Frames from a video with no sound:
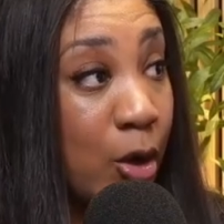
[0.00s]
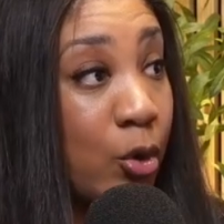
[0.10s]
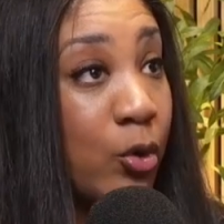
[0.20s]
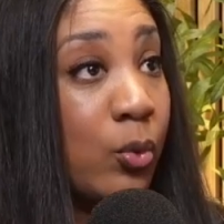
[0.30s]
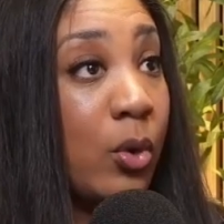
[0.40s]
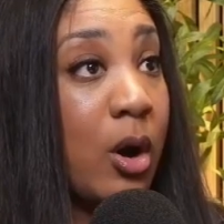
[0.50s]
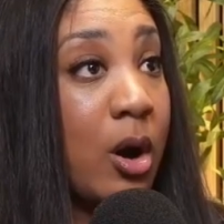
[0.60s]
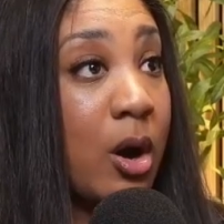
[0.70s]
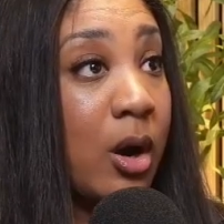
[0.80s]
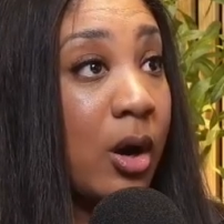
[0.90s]
Who
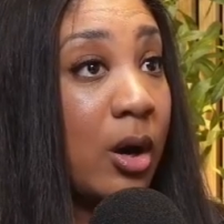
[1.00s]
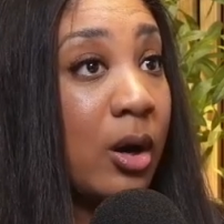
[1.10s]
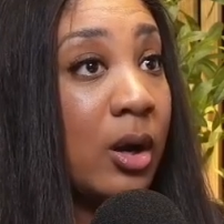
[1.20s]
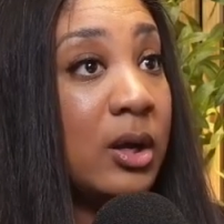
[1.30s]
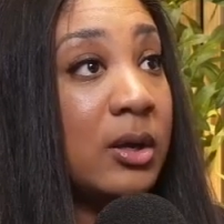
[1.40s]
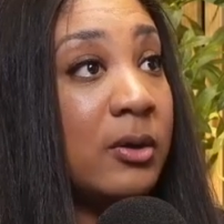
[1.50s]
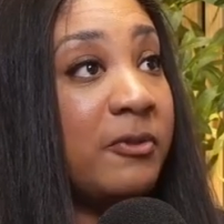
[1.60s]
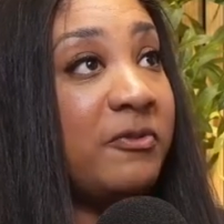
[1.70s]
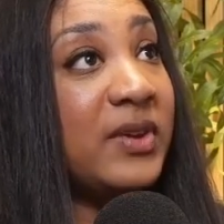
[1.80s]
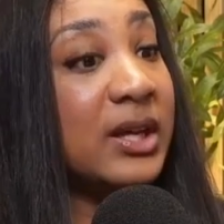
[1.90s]
are
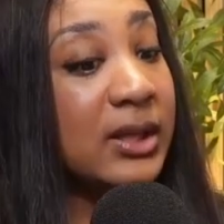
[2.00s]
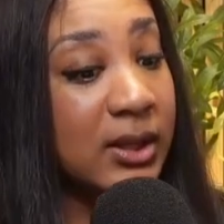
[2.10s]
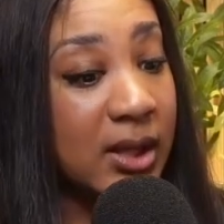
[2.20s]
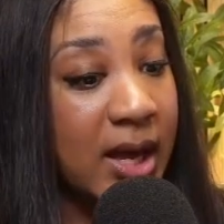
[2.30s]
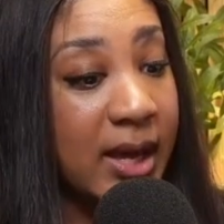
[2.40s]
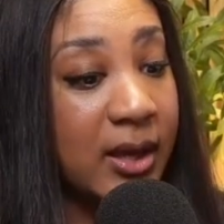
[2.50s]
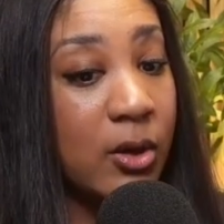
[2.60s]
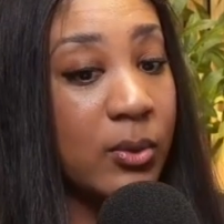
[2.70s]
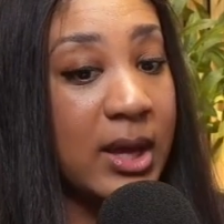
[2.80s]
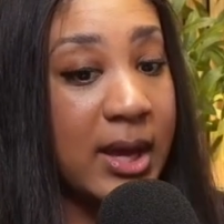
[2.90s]
feeling like,
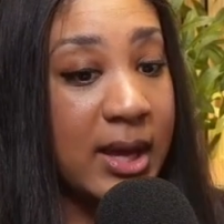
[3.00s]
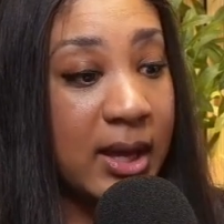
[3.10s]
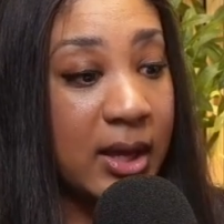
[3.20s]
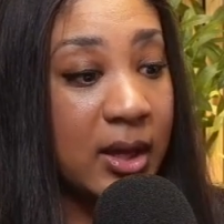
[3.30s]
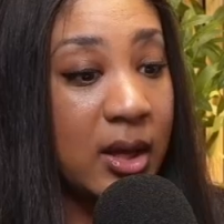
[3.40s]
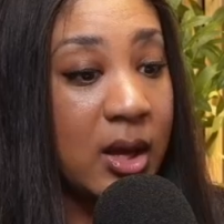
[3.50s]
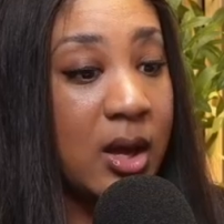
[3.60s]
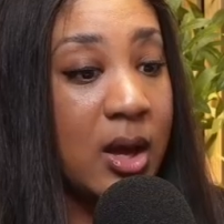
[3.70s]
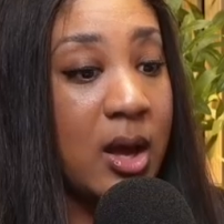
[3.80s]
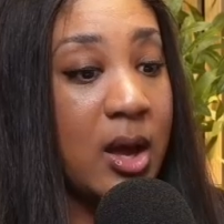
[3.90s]
okay,
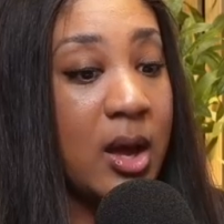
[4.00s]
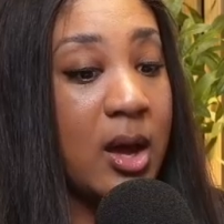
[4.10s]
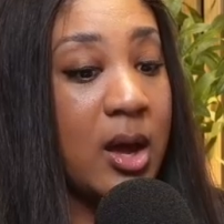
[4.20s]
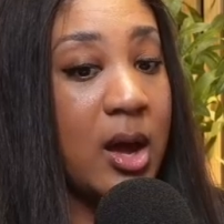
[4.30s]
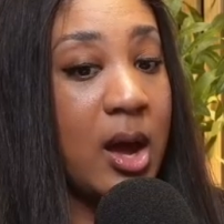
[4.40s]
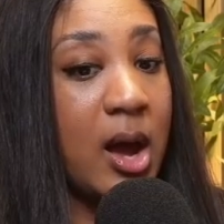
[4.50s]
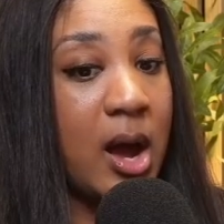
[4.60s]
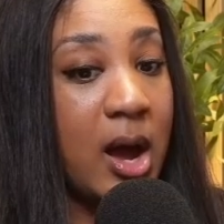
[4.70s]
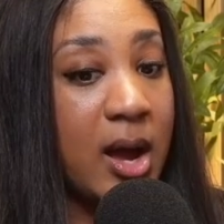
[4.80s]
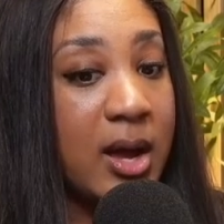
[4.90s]

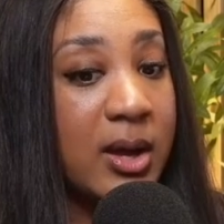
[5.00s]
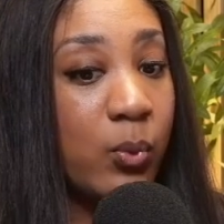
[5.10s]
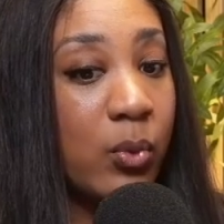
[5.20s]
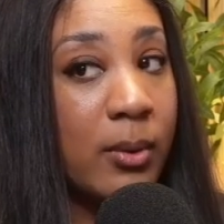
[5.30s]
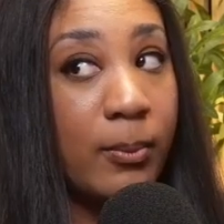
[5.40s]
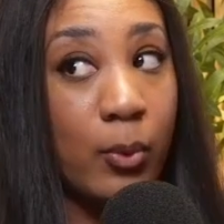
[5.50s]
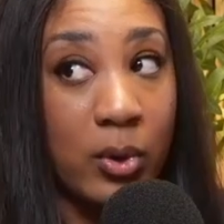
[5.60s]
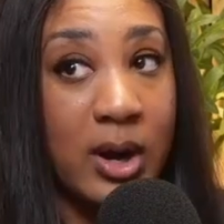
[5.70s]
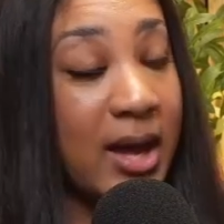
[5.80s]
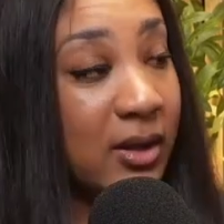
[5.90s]
I want
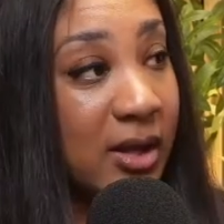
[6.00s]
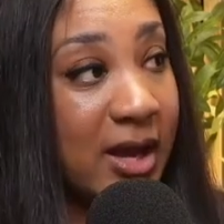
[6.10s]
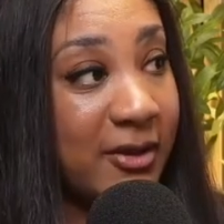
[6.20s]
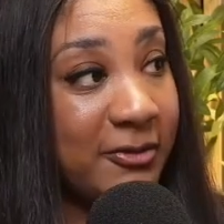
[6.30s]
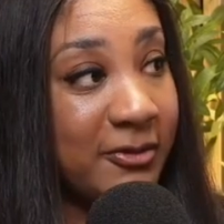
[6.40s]
more out of life.